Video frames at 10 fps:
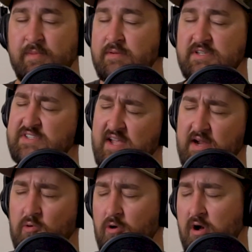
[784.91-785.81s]
I might be
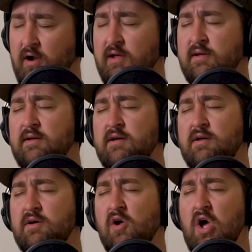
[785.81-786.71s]
saying it wrong.
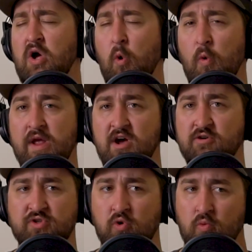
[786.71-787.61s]
Uh,
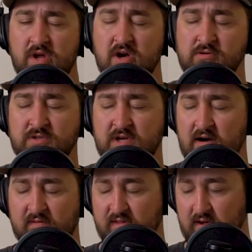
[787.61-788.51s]
Rios or Rios,
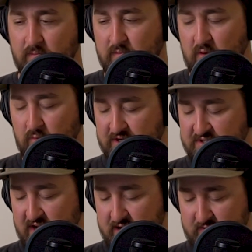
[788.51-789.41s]
however they, they want to
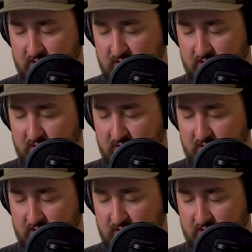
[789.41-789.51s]
say it.